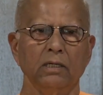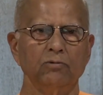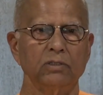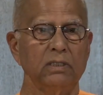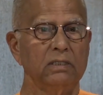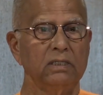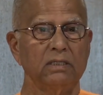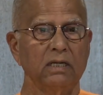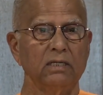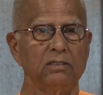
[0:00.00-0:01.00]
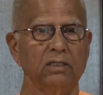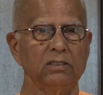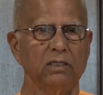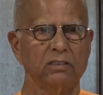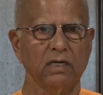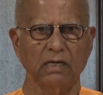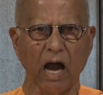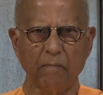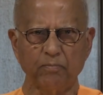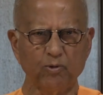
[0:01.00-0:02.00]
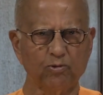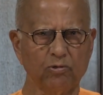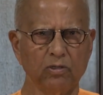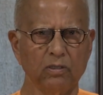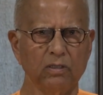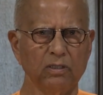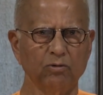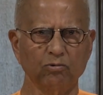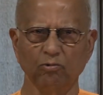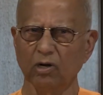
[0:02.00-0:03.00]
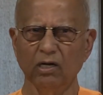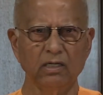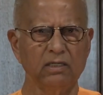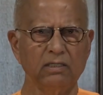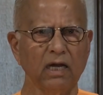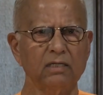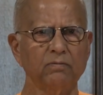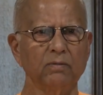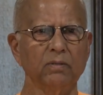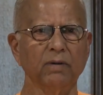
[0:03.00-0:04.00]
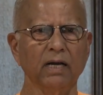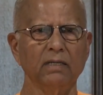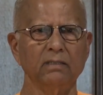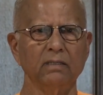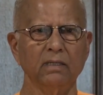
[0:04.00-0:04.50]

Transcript: You see, these great teachers can uproot your worldly desires from the mind.